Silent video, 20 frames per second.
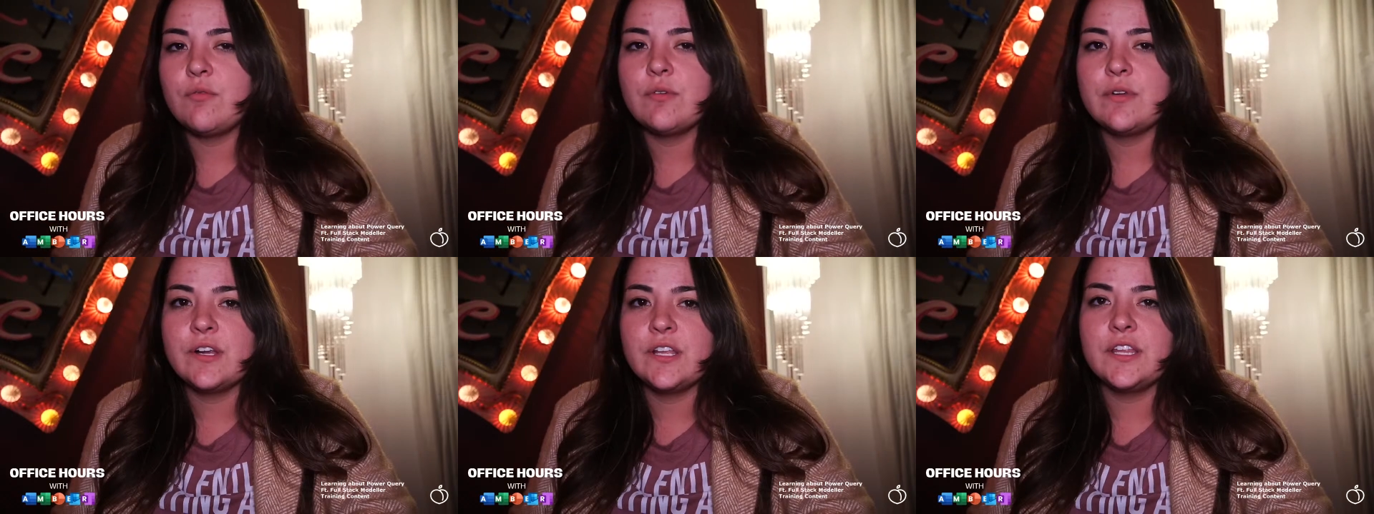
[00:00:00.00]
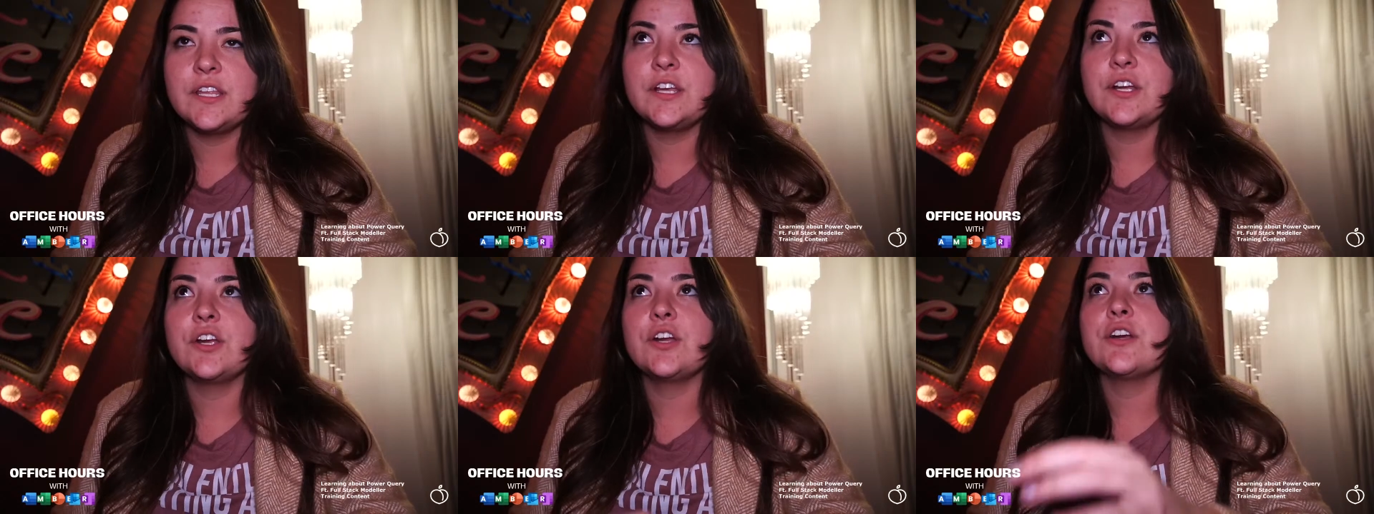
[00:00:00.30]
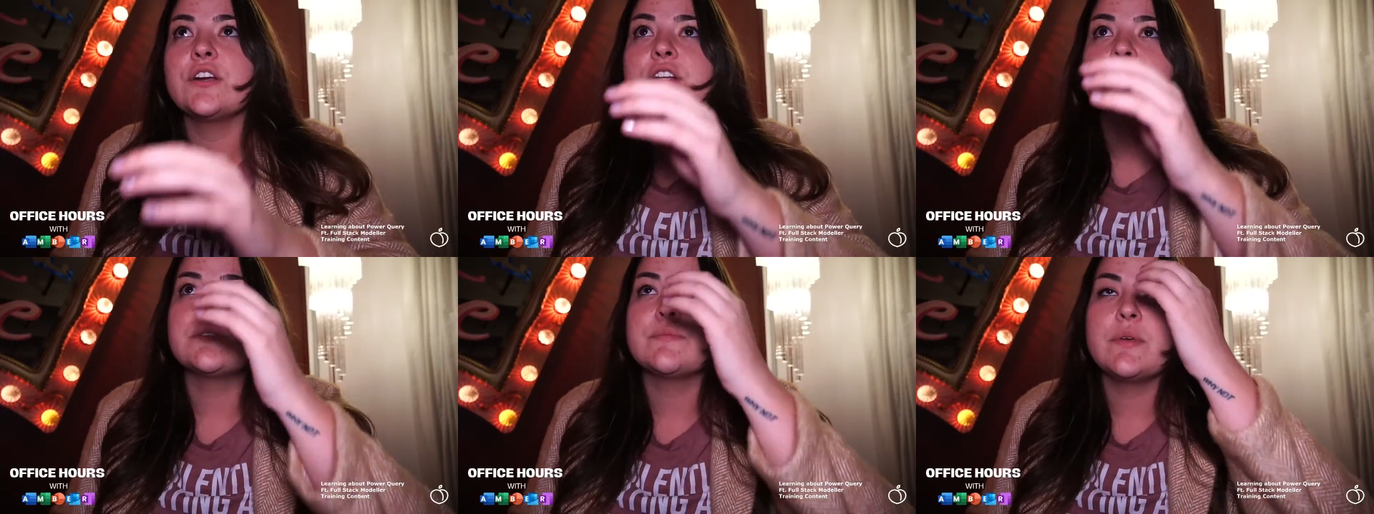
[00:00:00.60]
really
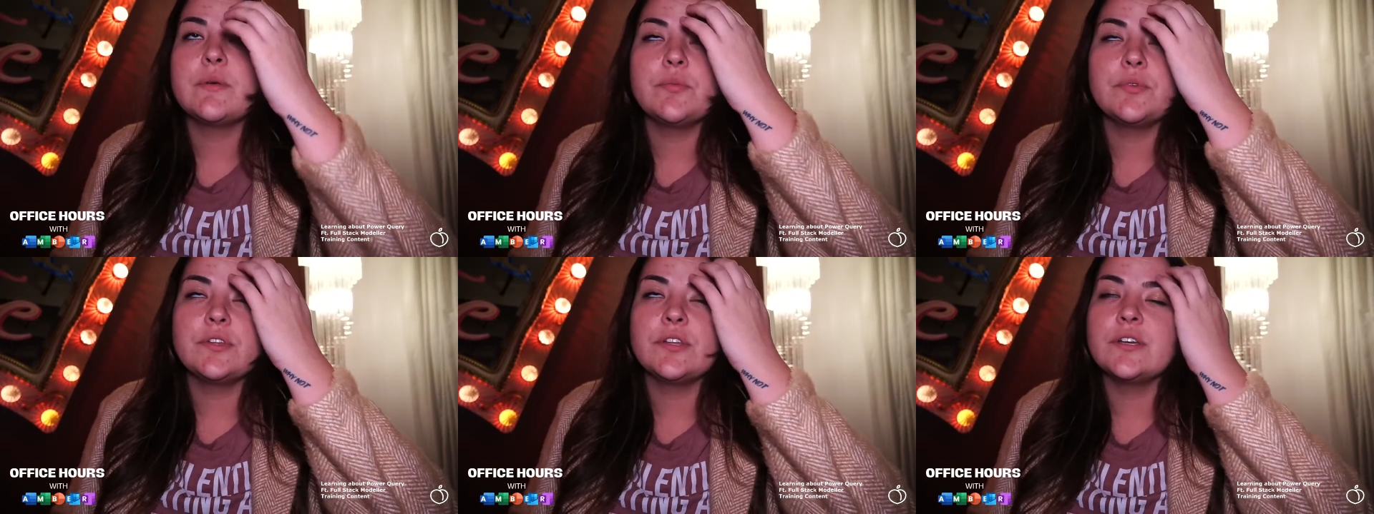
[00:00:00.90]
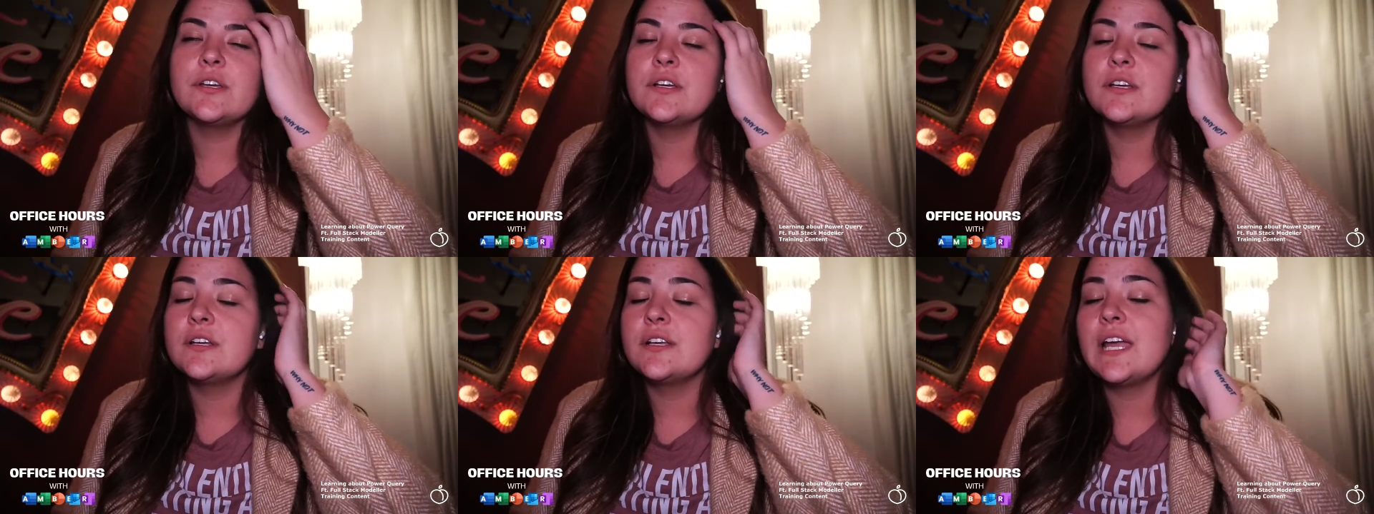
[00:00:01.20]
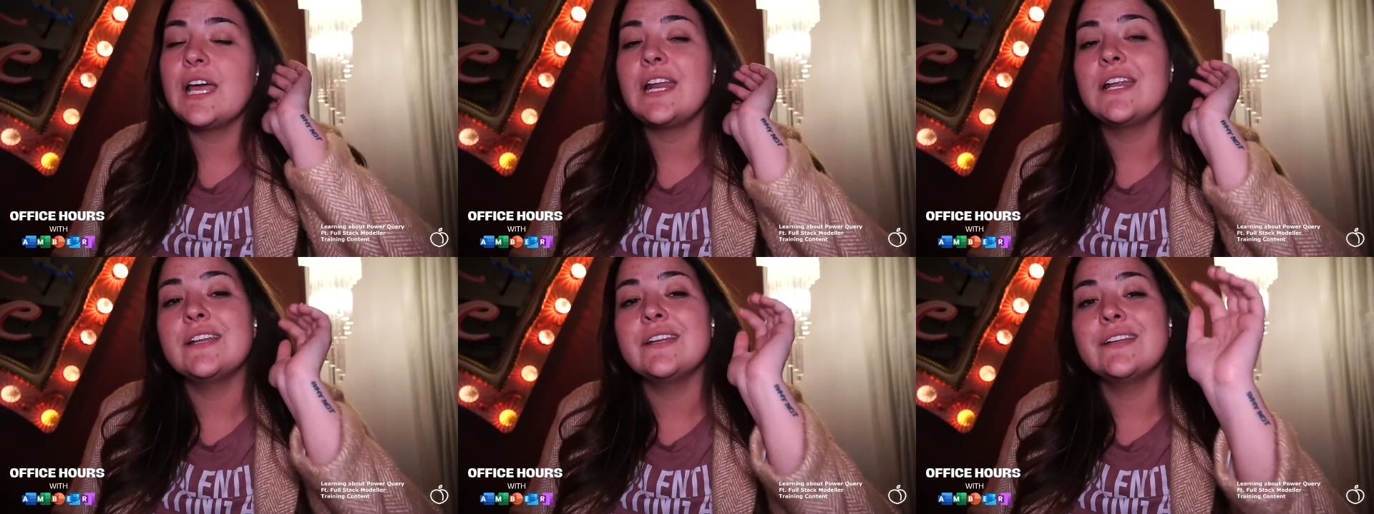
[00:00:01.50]
encourage people to
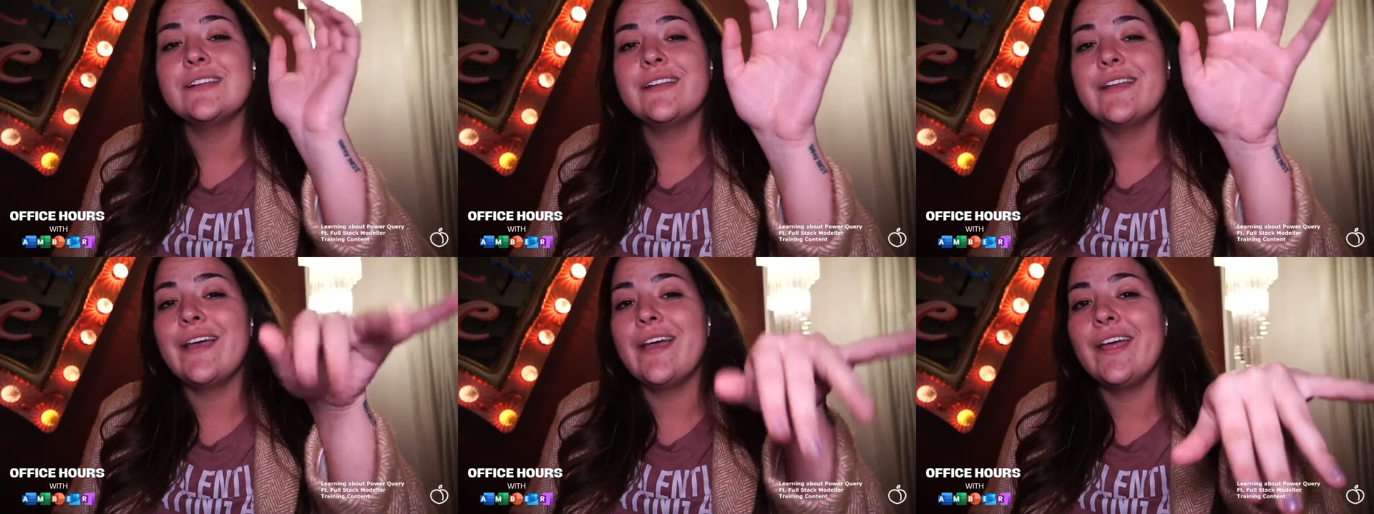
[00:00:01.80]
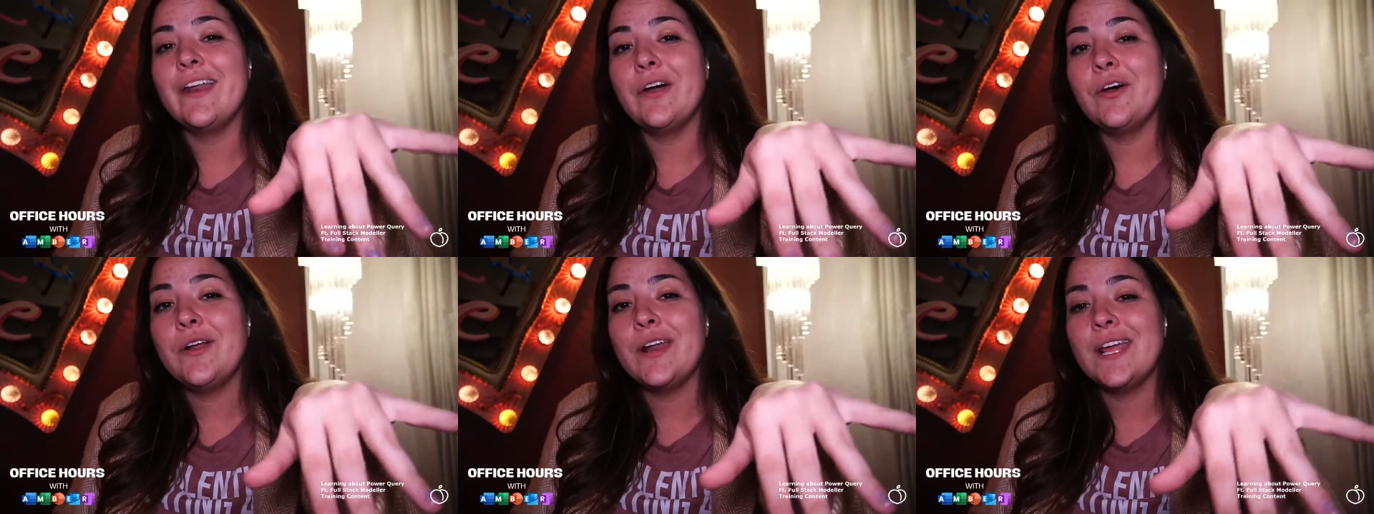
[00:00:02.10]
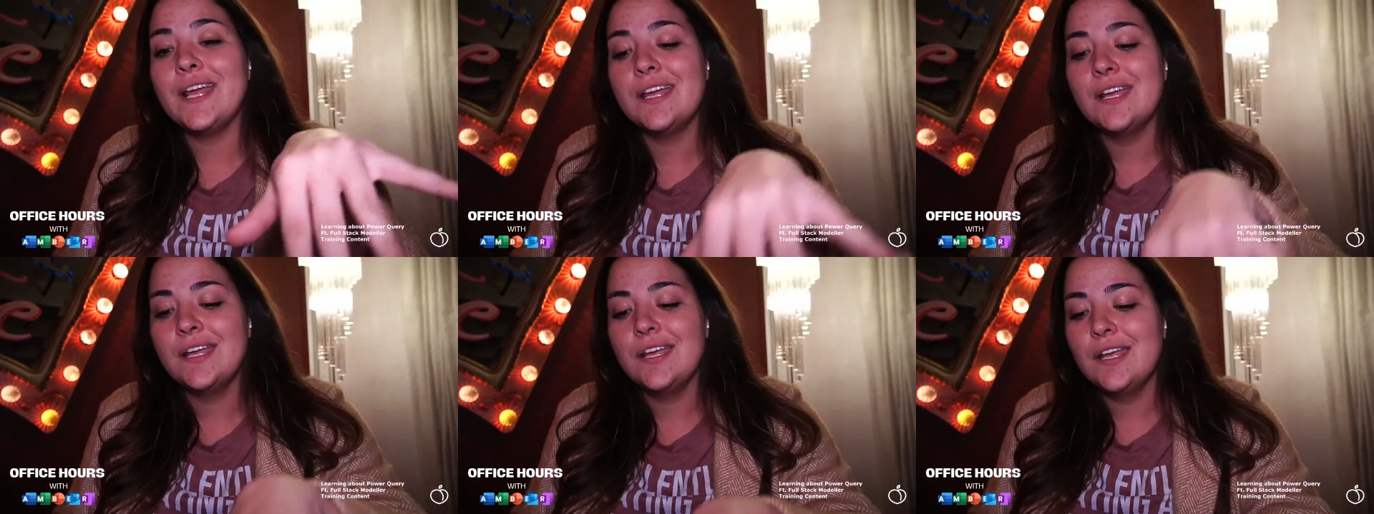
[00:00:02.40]
get in on it.